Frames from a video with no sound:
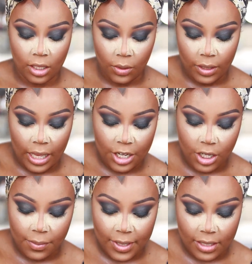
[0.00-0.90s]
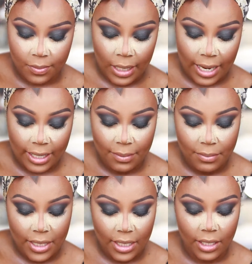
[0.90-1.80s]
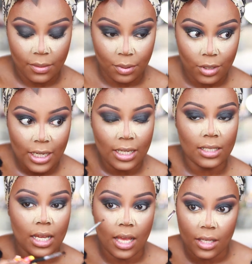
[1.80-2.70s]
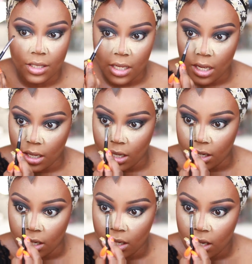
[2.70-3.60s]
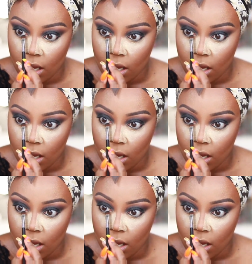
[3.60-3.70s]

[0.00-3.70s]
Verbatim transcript: the lower lash line because black can be pretty intense and